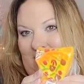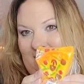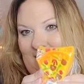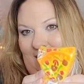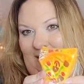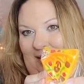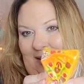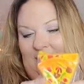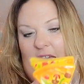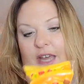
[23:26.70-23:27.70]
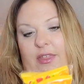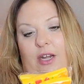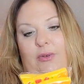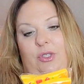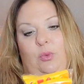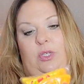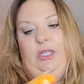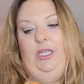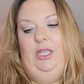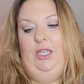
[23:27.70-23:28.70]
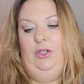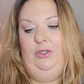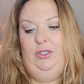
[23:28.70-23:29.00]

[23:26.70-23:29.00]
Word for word: pizza. I thought it was really cute.